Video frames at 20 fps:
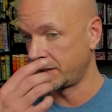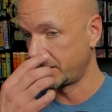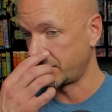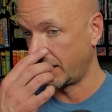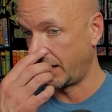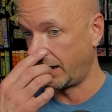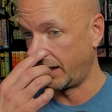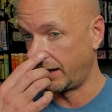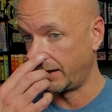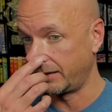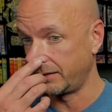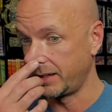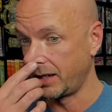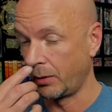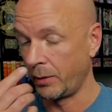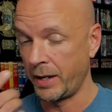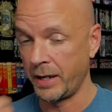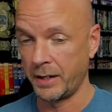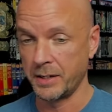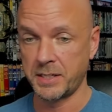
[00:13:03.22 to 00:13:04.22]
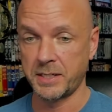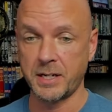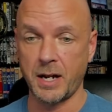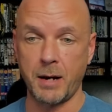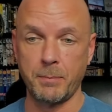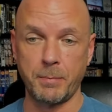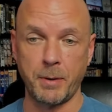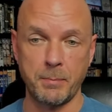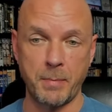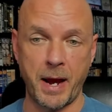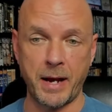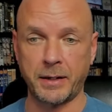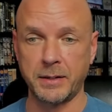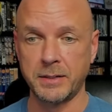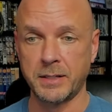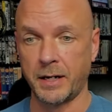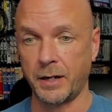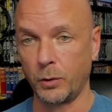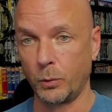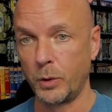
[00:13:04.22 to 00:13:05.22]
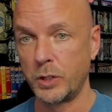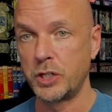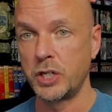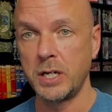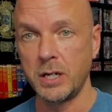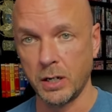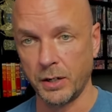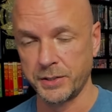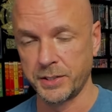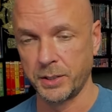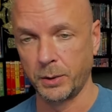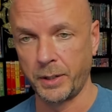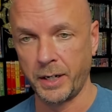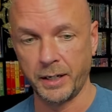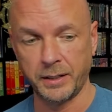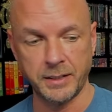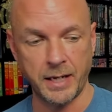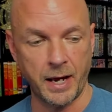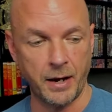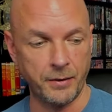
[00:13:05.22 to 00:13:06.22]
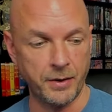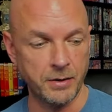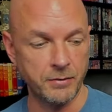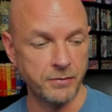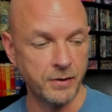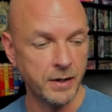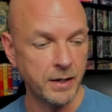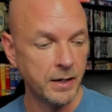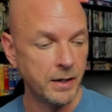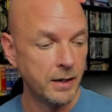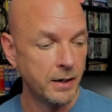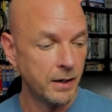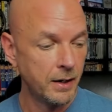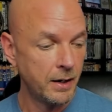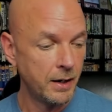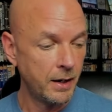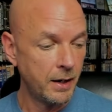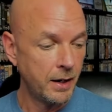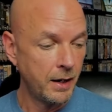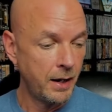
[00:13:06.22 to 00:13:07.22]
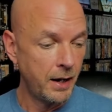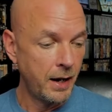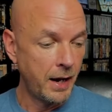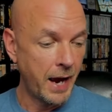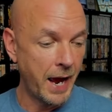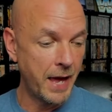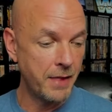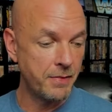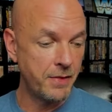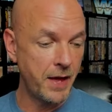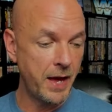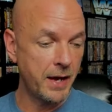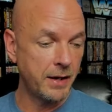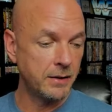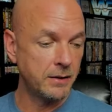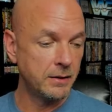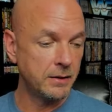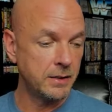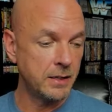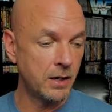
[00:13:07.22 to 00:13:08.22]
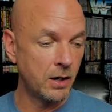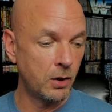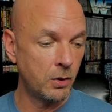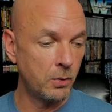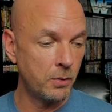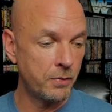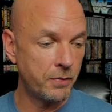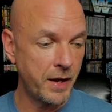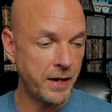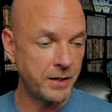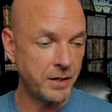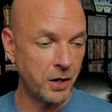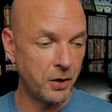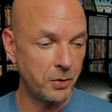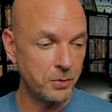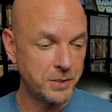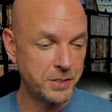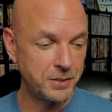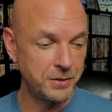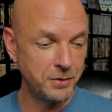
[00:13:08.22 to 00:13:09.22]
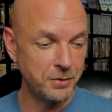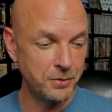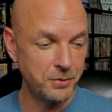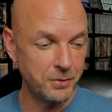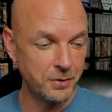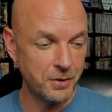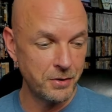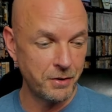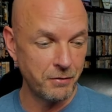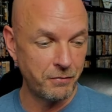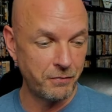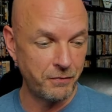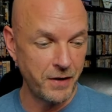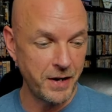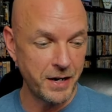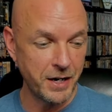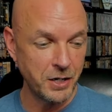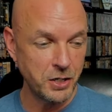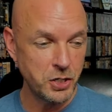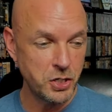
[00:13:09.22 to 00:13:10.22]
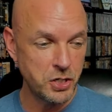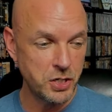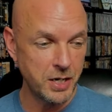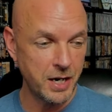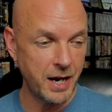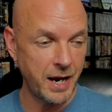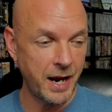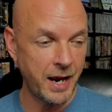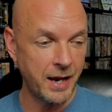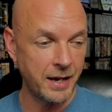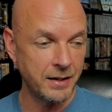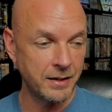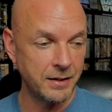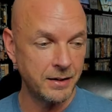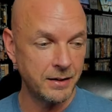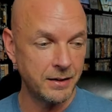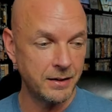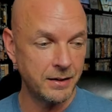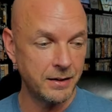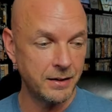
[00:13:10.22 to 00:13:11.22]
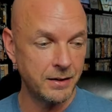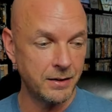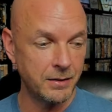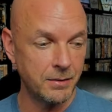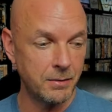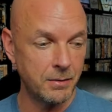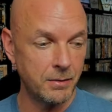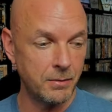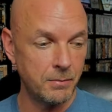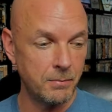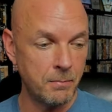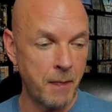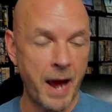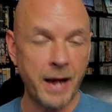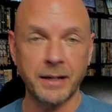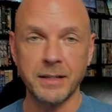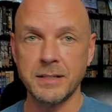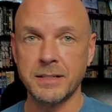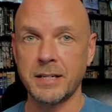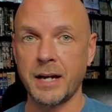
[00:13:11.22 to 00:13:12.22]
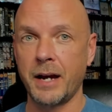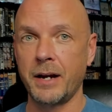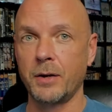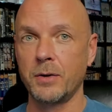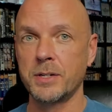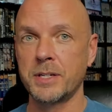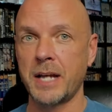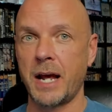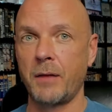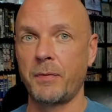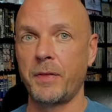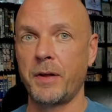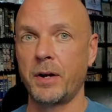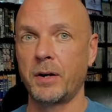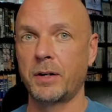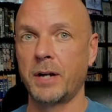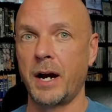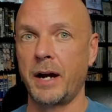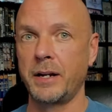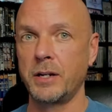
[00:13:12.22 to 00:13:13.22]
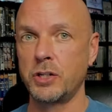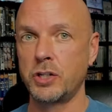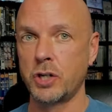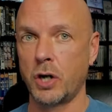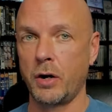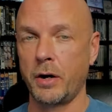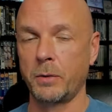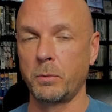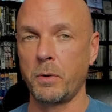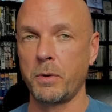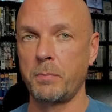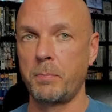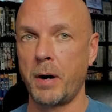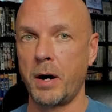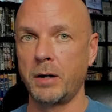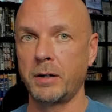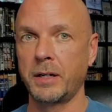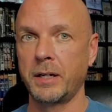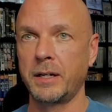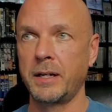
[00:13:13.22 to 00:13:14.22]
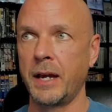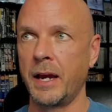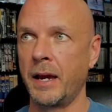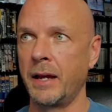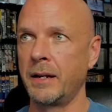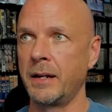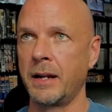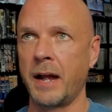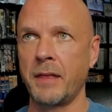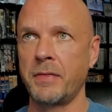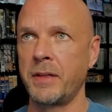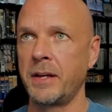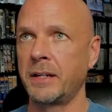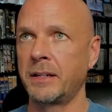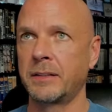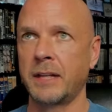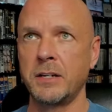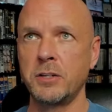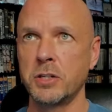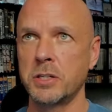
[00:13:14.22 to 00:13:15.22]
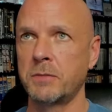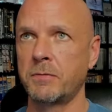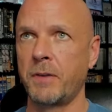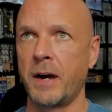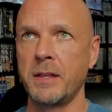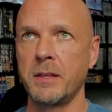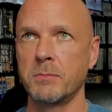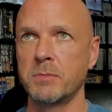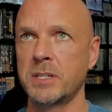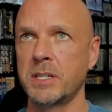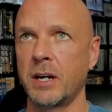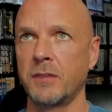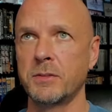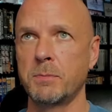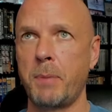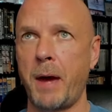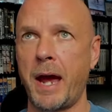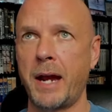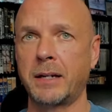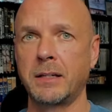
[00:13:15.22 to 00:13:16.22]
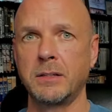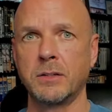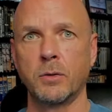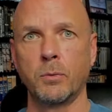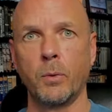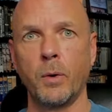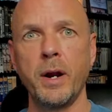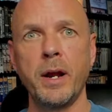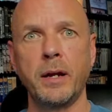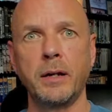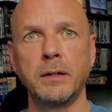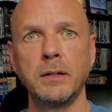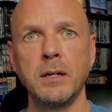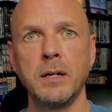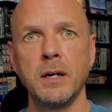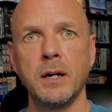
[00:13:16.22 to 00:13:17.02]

hit a stomp on McIntyre, which he also kicked out of. And then, you know, they go to the finish and McIntyre is out there kind of jawing with Punk again. And I think they just find themselves back in the ring.